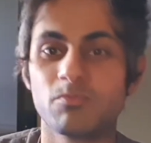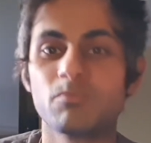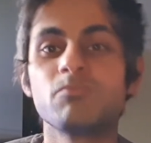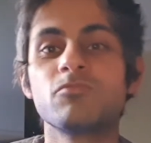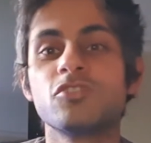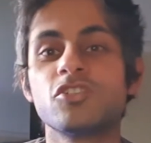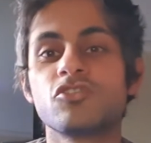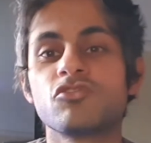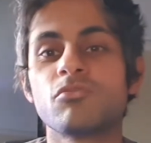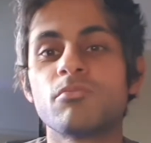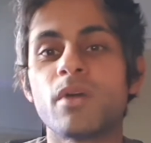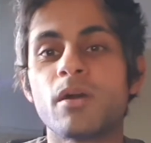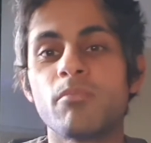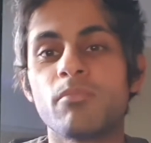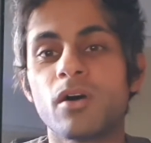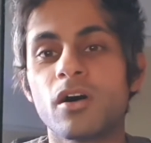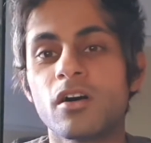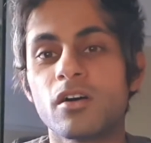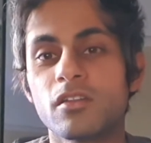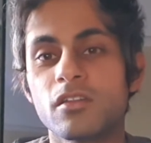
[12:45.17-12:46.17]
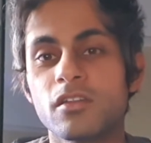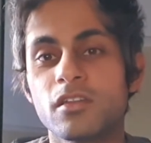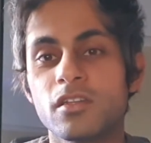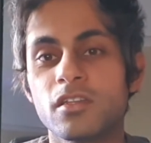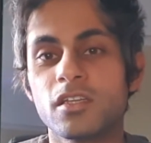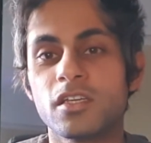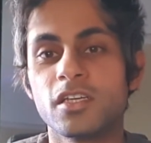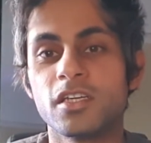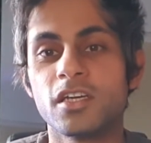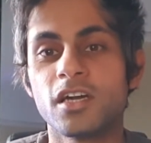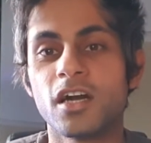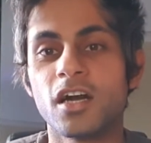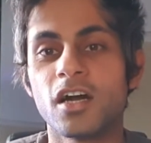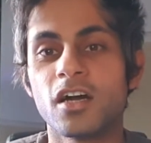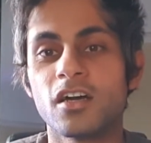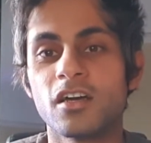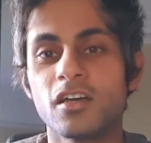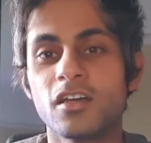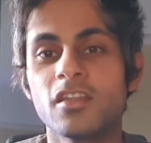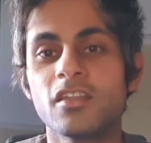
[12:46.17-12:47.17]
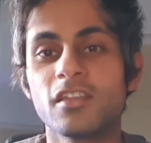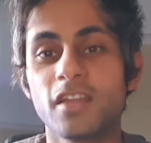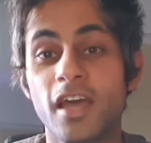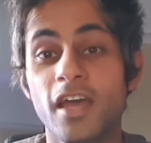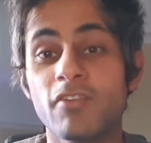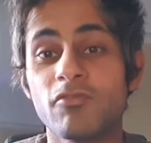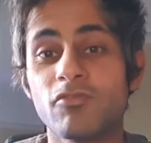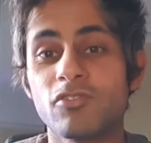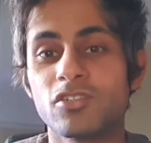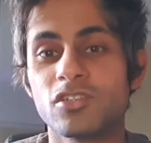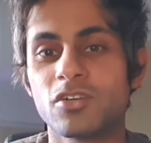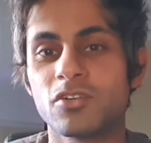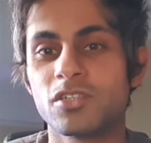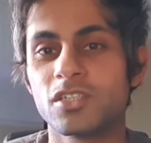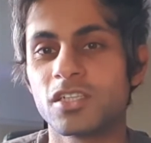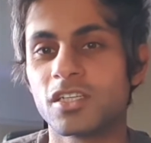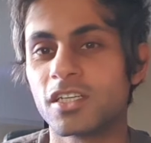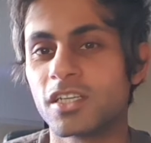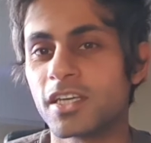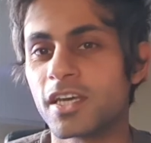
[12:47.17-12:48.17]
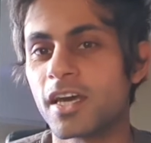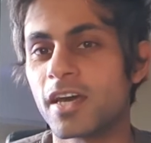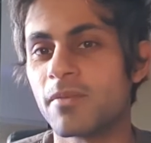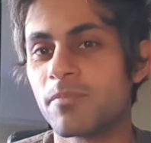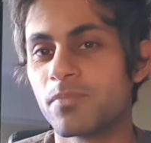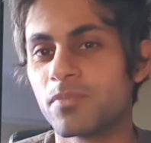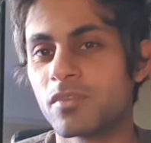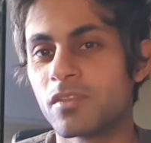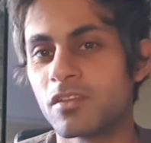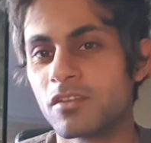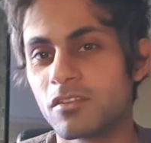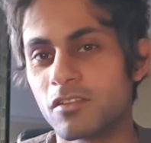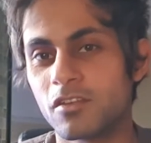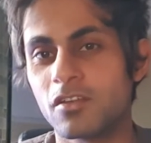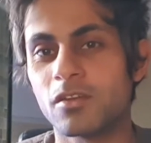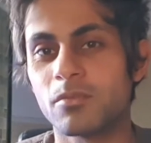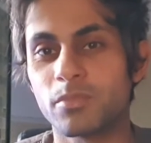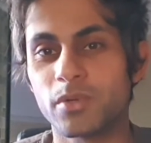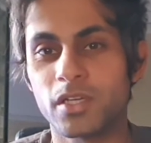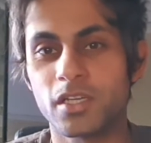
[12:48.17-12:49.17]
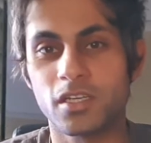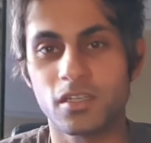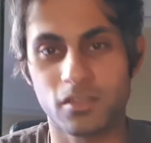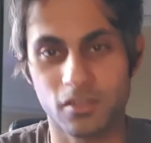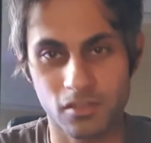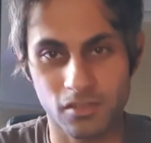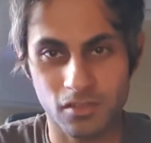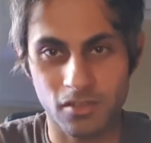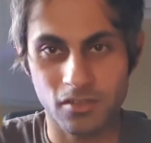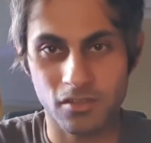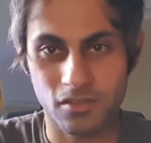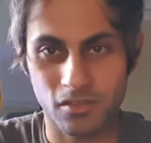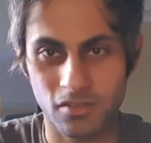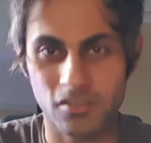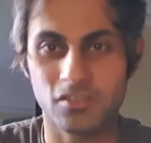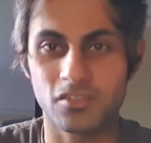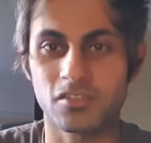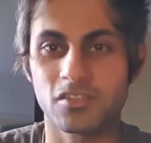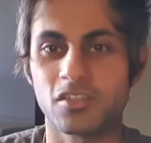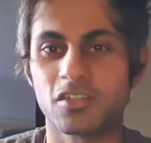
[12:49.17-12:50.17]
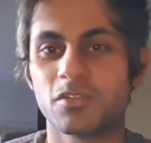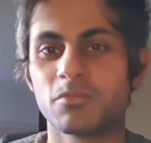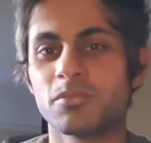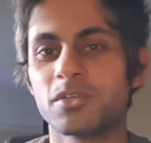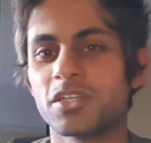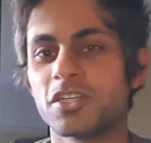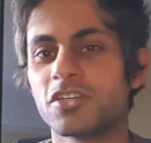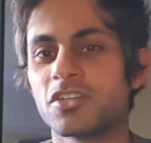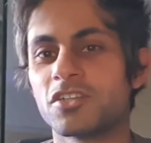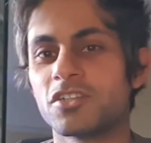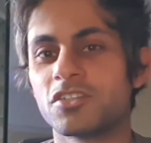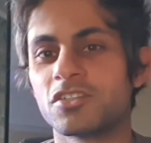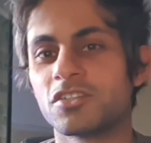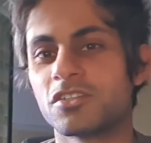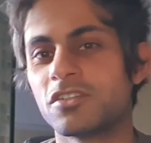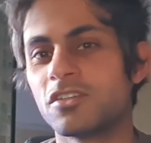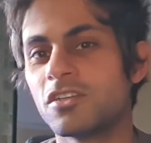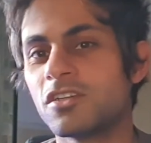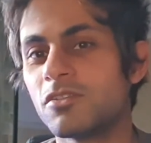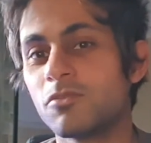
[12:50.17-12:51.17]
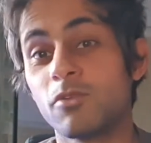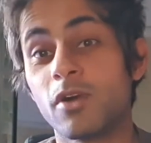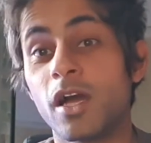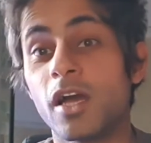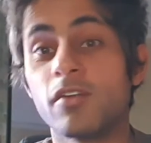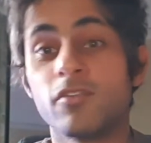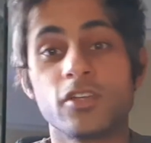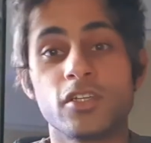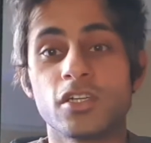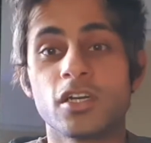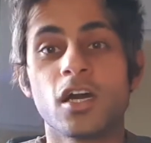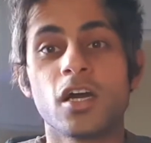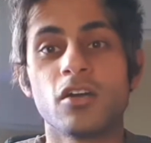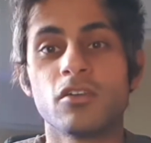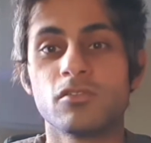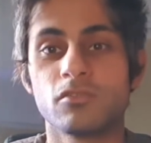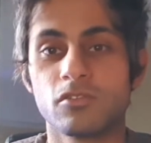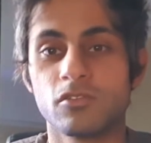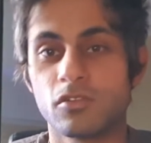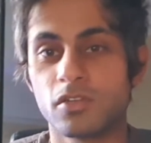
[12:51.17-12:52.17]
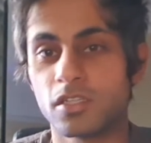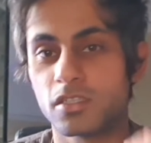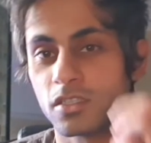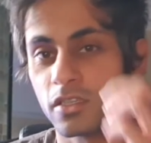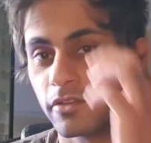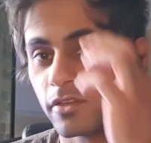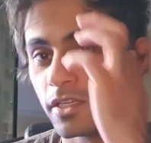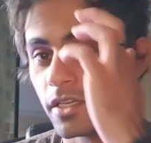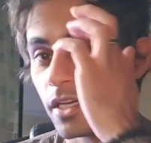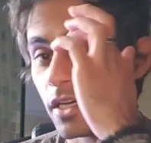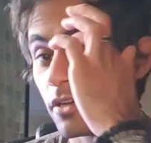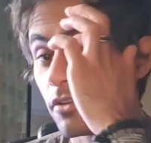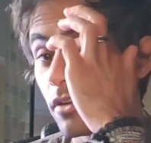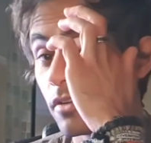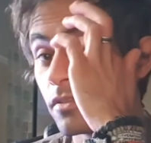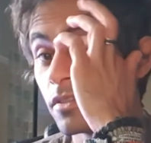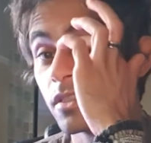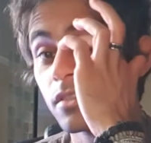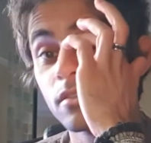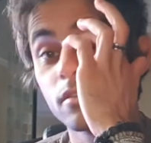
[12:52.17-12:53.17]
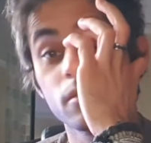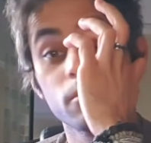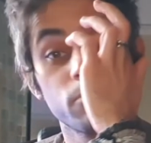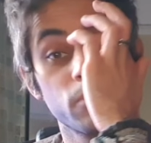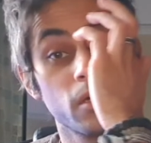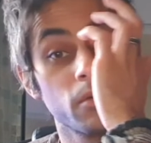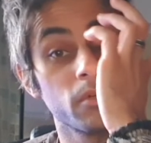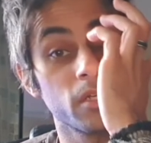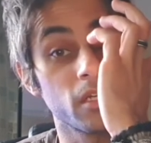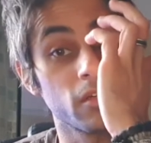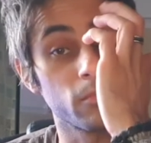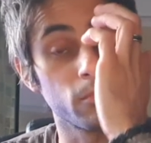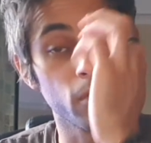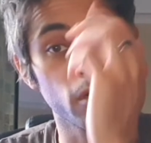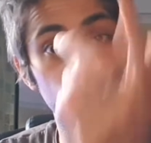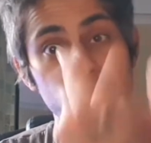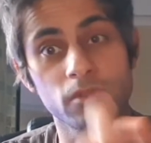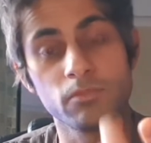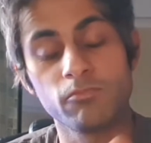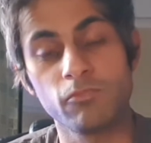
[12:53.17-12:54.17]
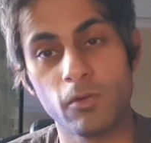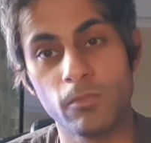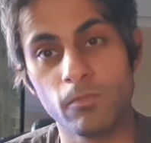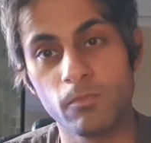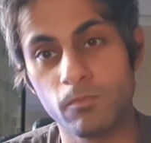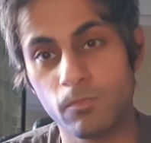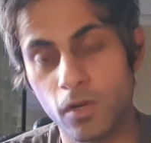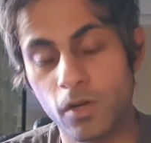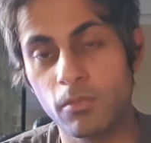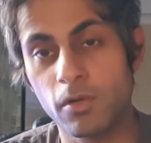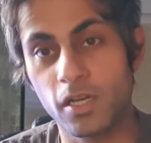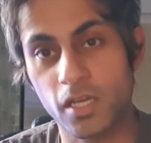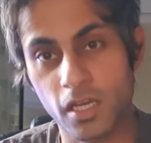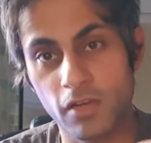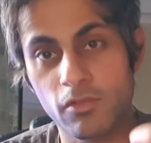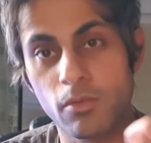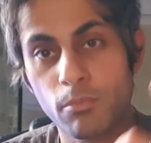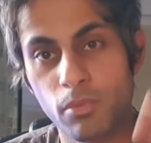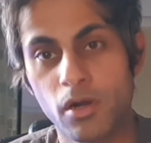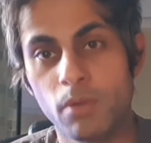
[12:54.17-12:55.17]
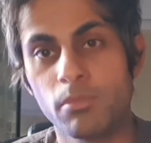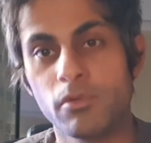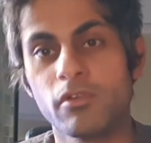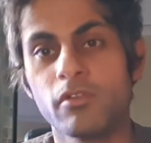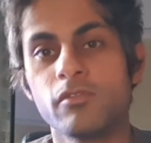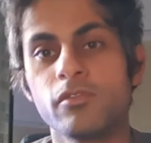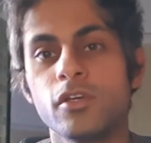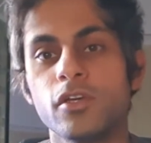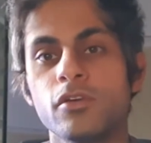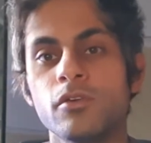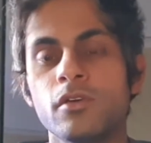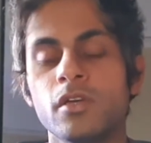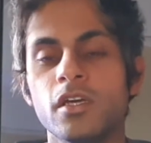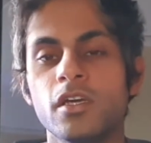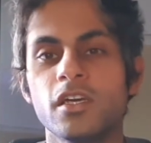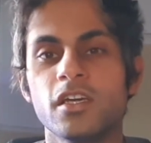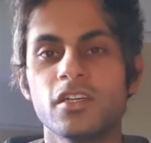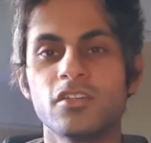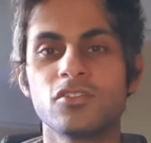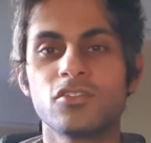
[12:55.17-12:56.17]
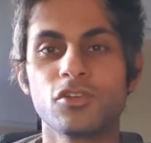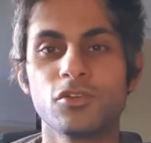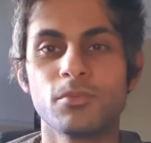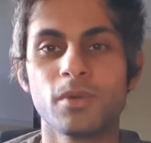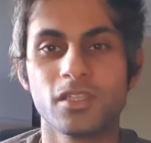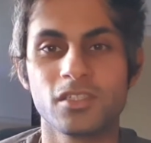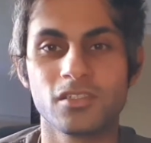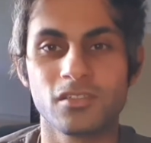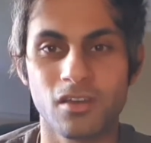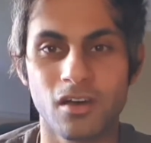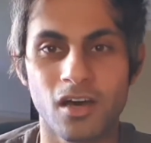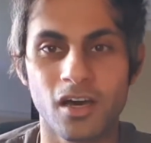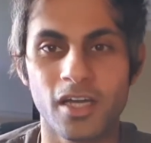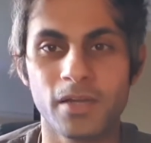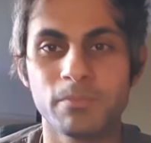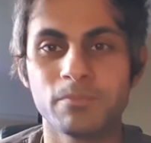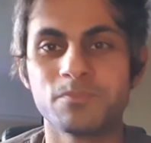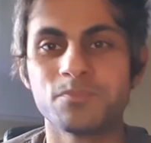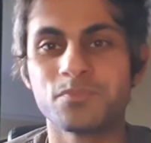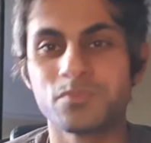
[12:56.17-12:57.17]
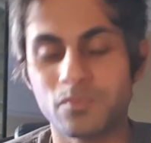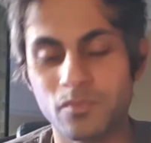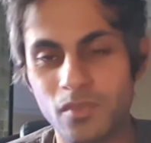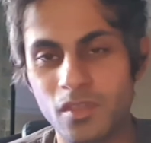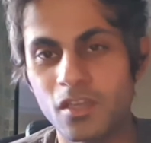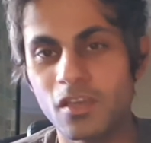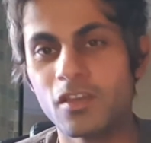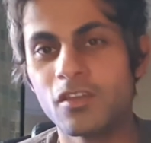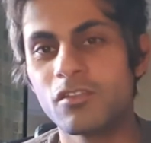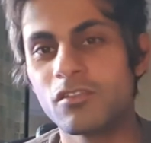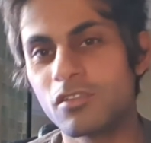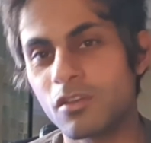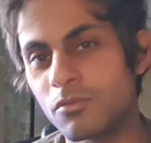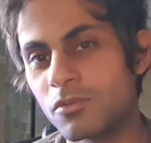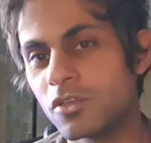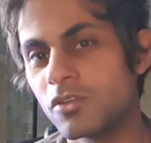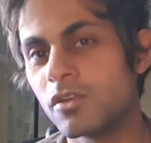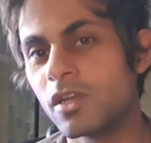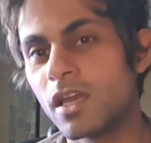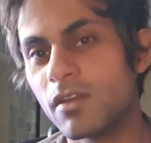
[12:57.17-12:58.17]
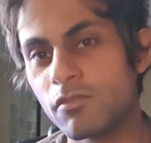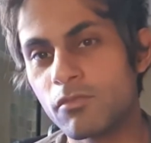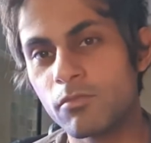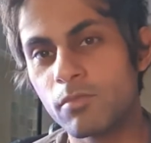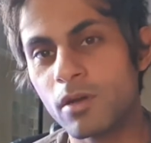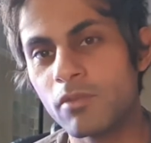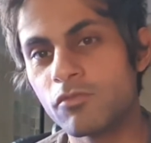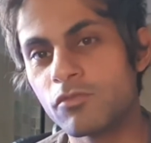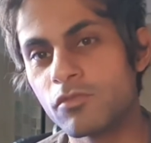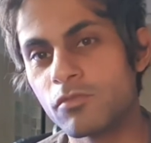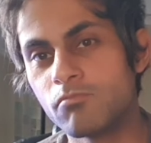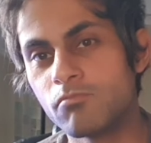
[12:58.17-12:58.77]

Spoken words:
remember the end result you're going to get. It's going to be good wherever you go, not necessarily Hair Growth Centre. But I'm going to give a proper review in 2 months' time. So we'll do 11th month,